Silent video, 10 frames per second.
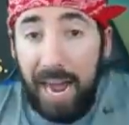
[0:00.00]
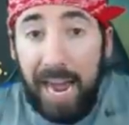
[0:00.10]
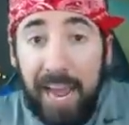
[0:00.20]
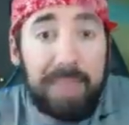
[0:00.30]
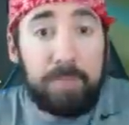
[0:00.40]

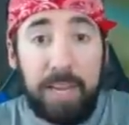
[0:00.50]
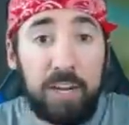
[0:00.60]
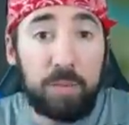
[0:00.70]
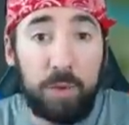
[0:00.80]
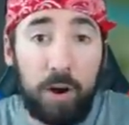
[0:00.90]
I am
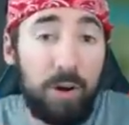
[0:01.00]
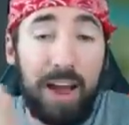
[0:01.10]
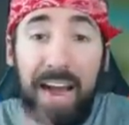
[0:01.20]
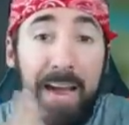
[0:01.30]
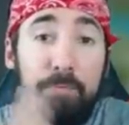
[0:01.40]
here, bro.
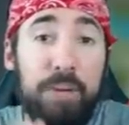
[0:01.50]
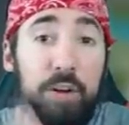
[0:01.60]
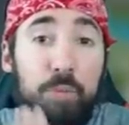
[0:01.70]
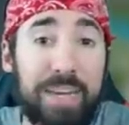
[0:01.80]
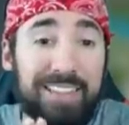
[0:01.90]
I'm
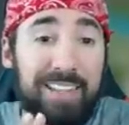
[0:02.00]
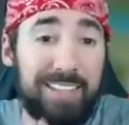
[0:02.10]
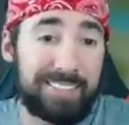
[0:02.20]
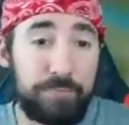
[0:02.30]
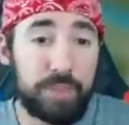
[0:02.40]
gonna read
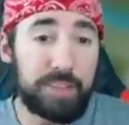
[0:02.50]
this.